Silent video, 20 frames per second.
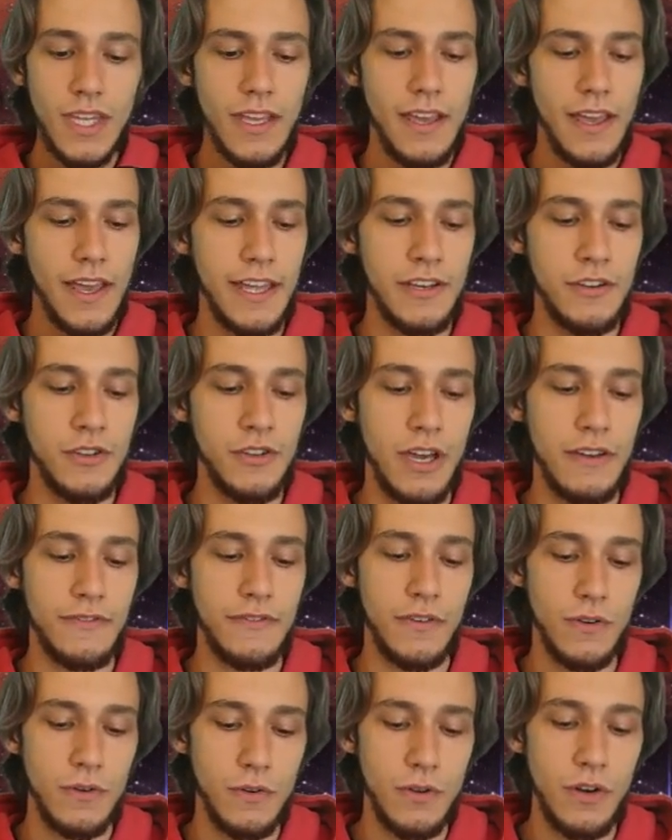And you have
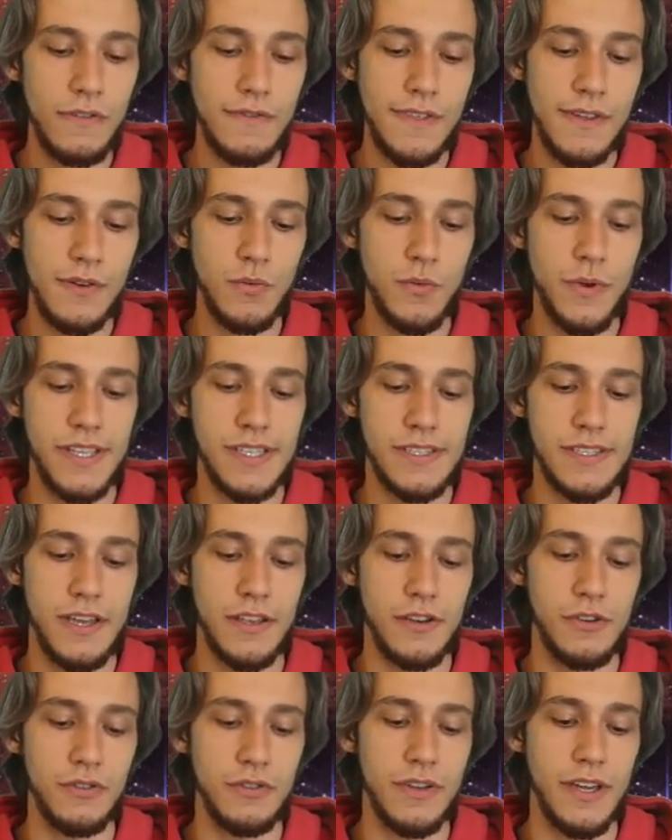all of the ways
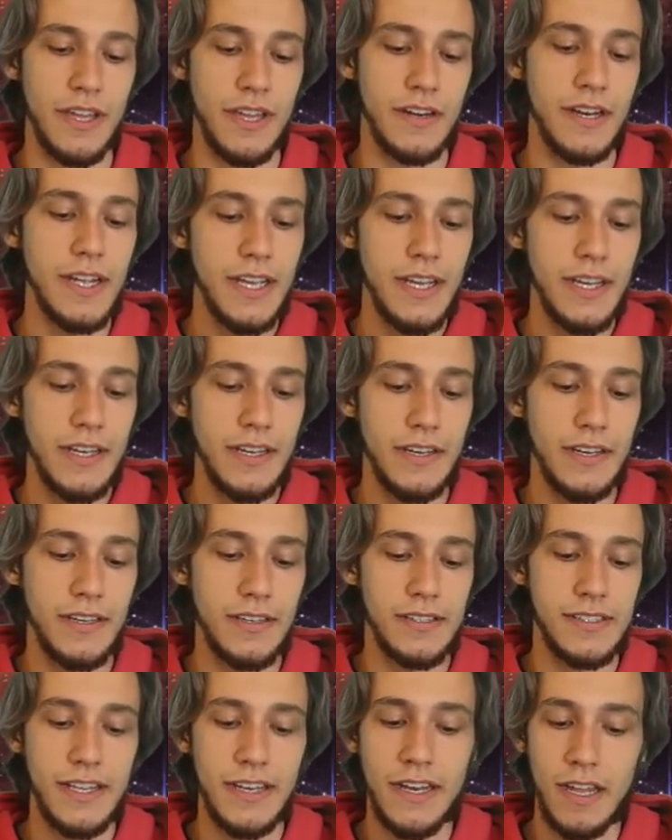that you can uh,
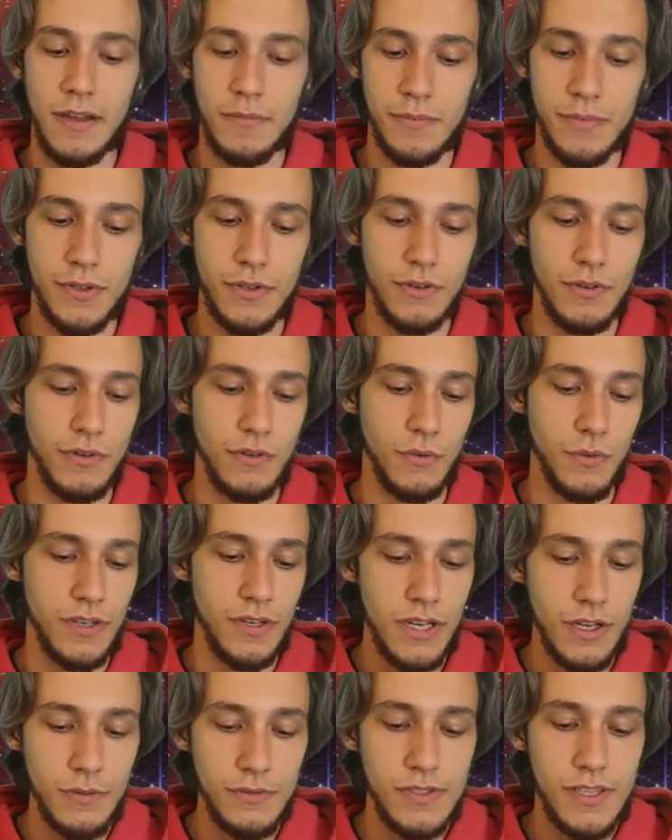set up your
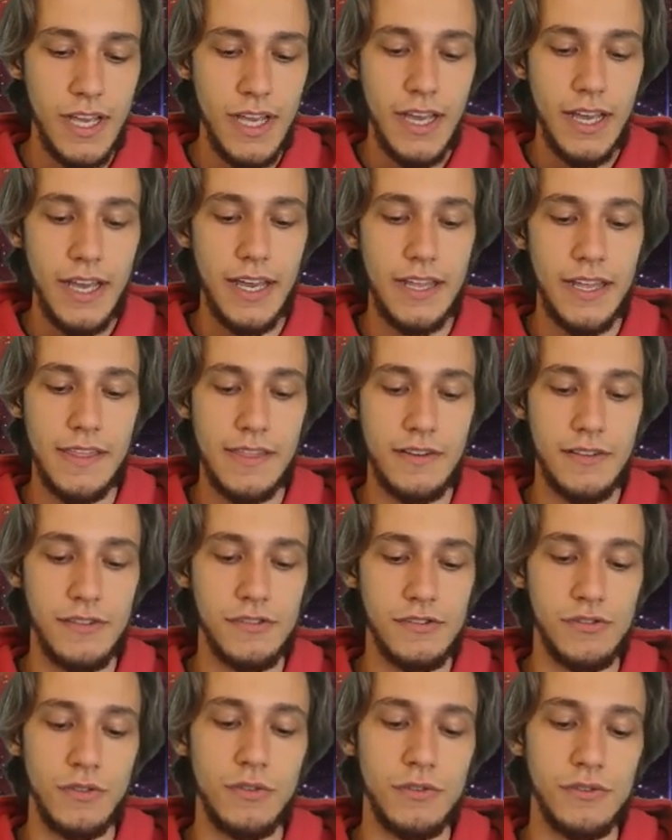windows. And
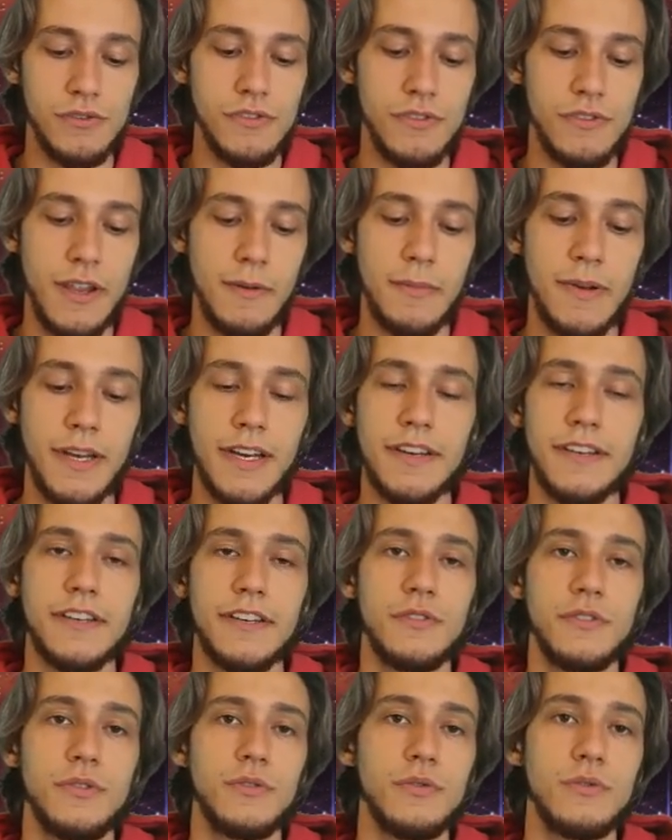there's also the ability
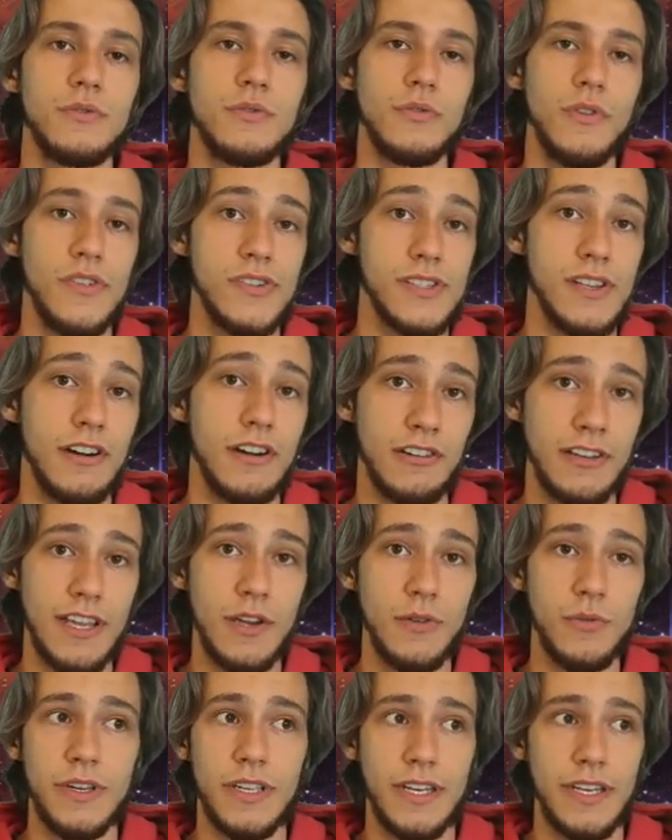to restart
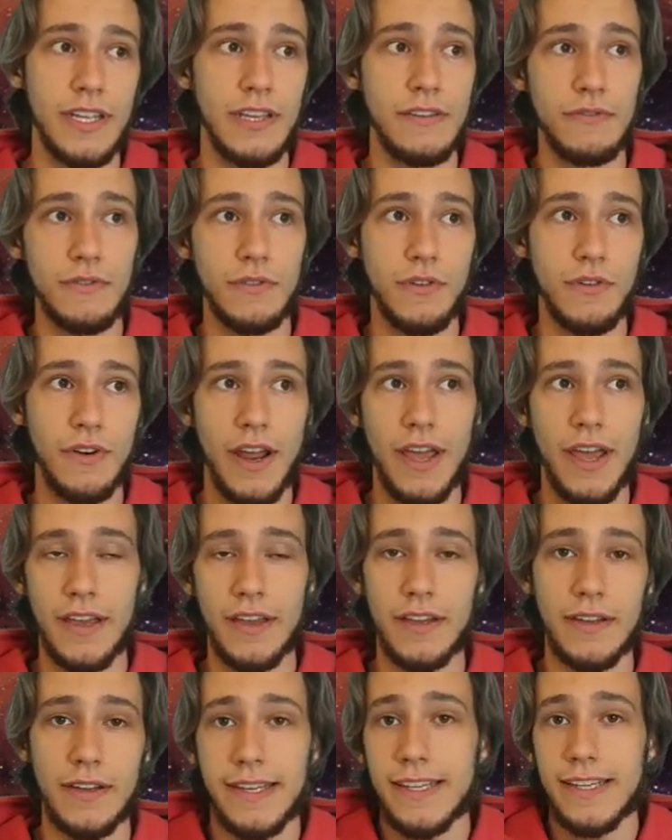KWin if you're
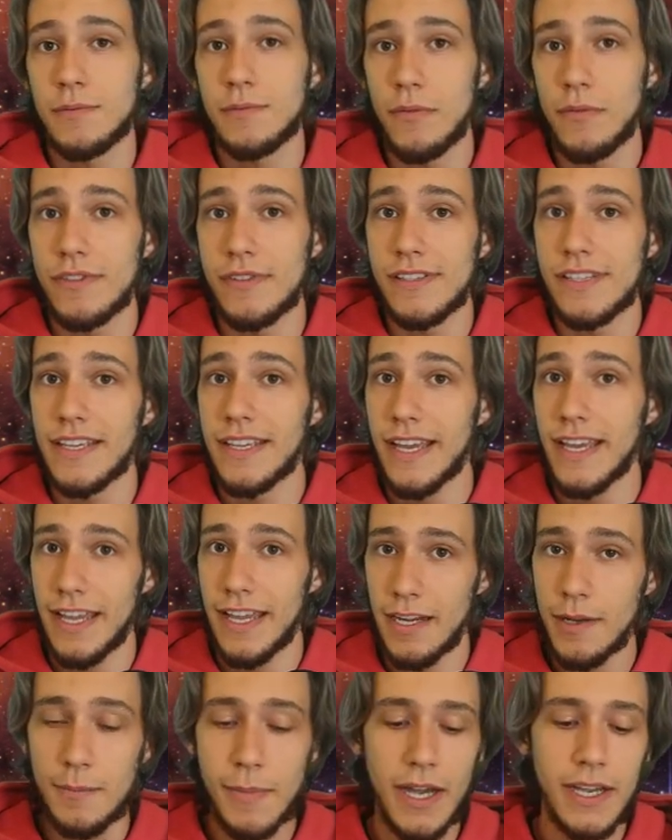uh, experiencing
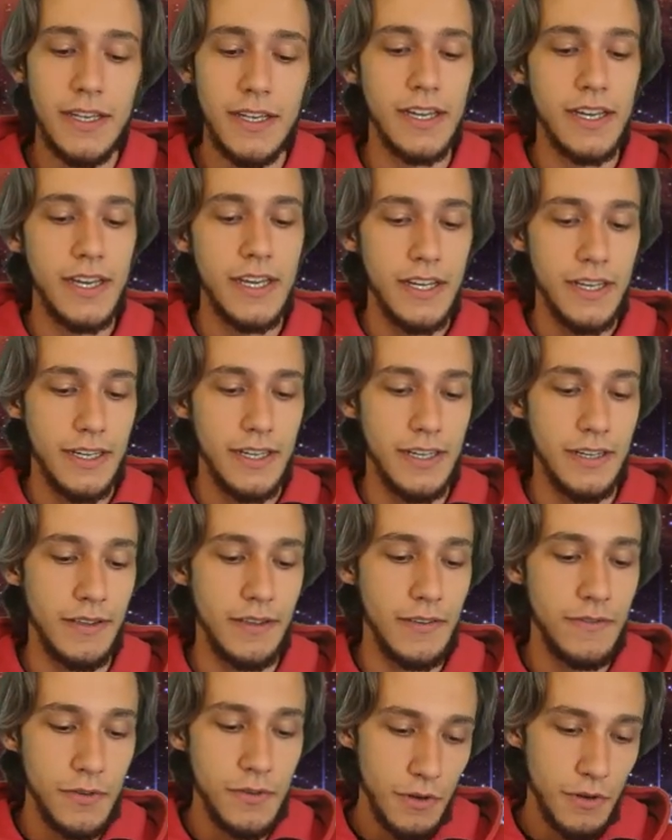any bug. Uh,
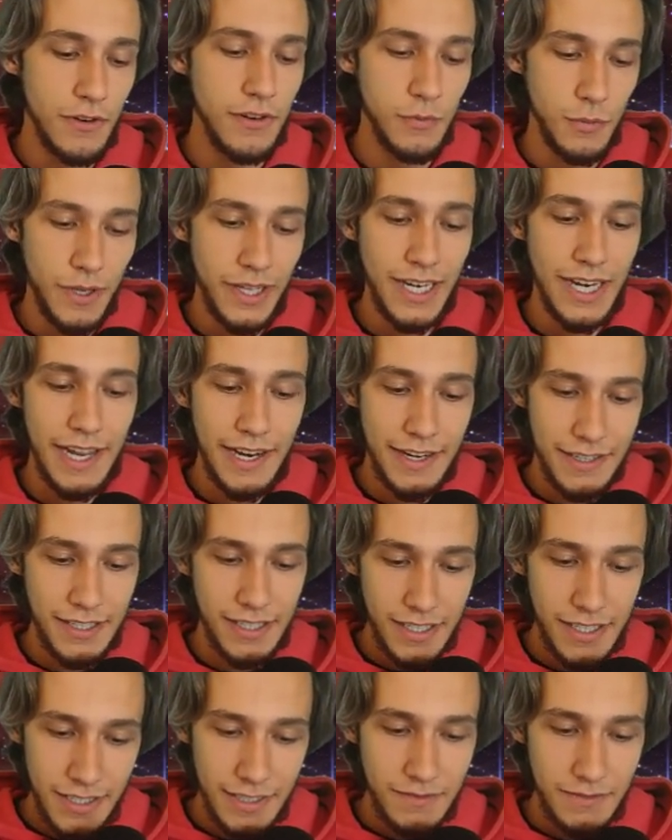if you're on Wayland,
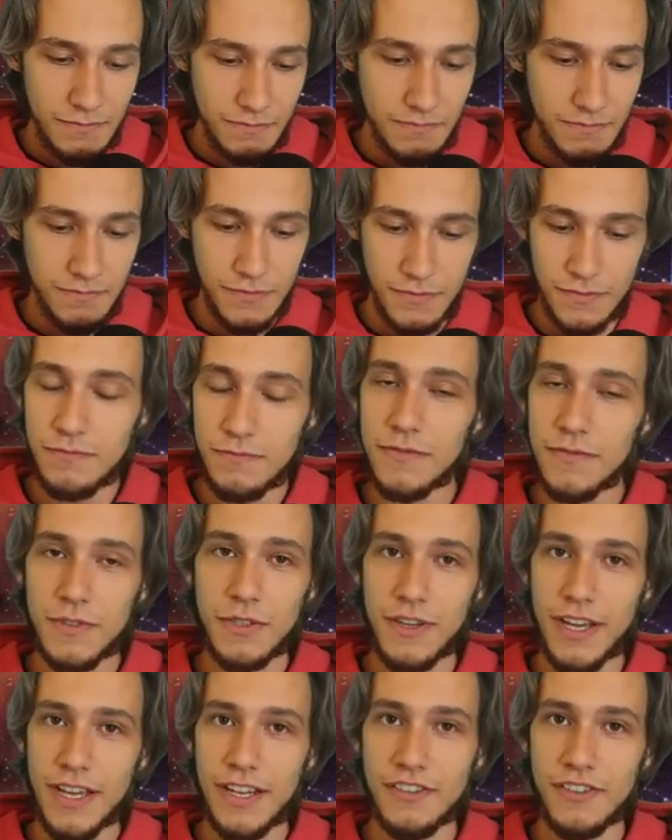
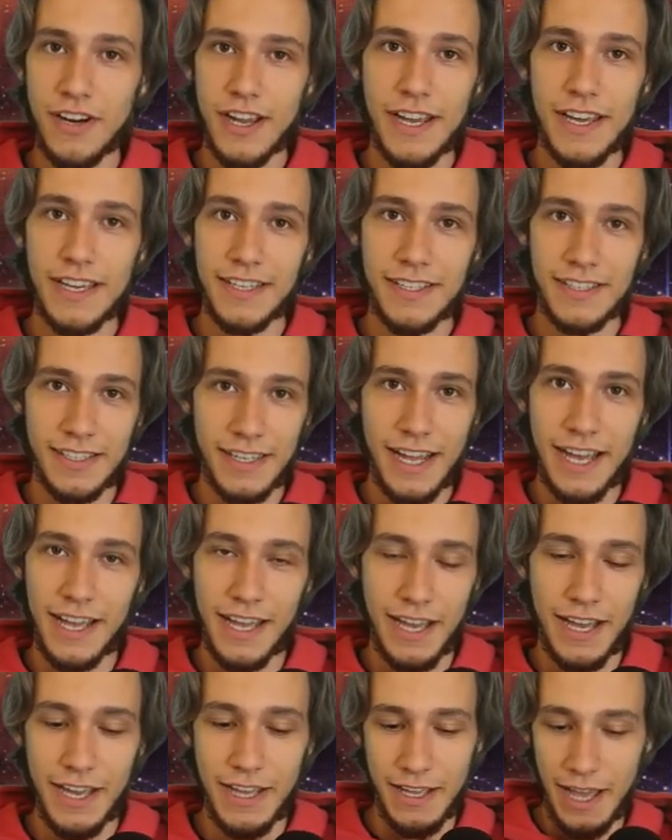you can try it.
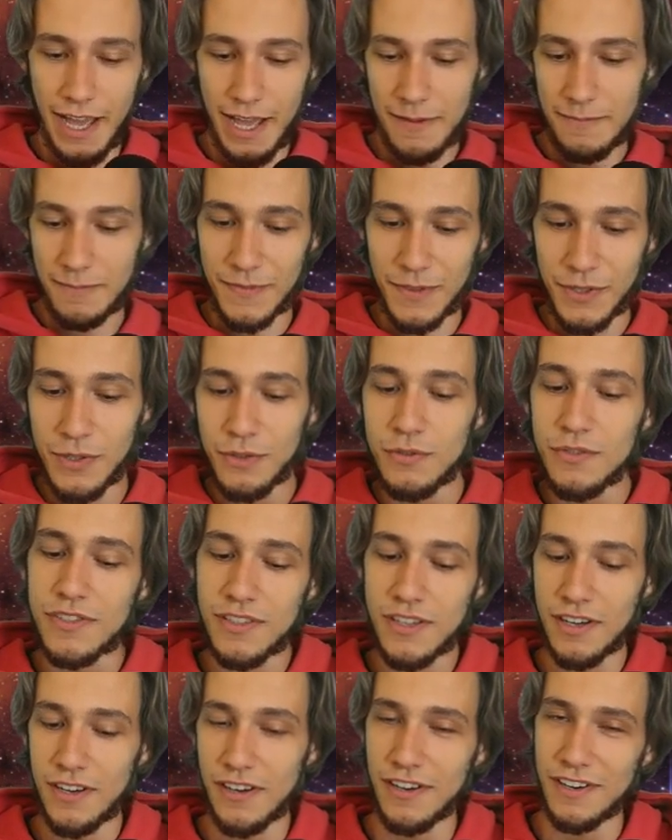I, am too
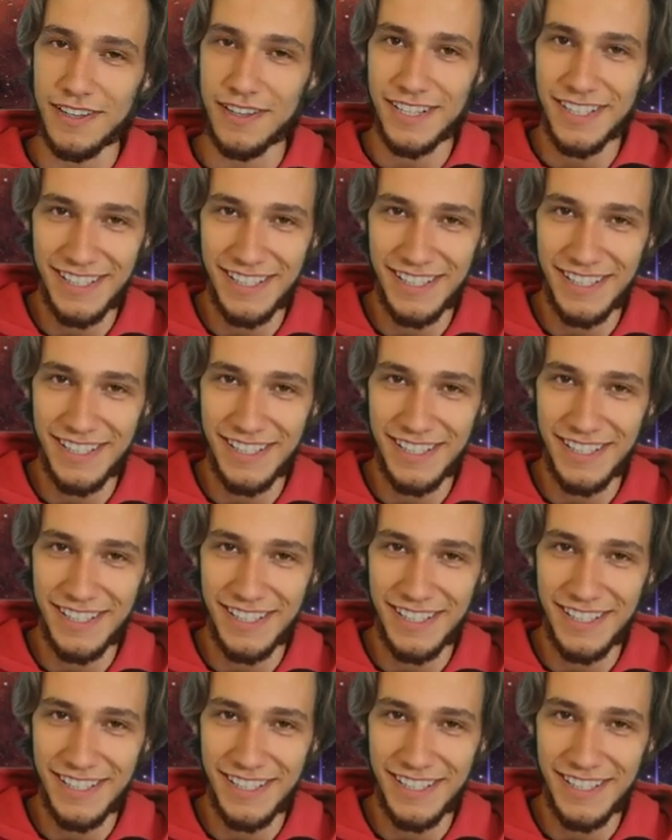scared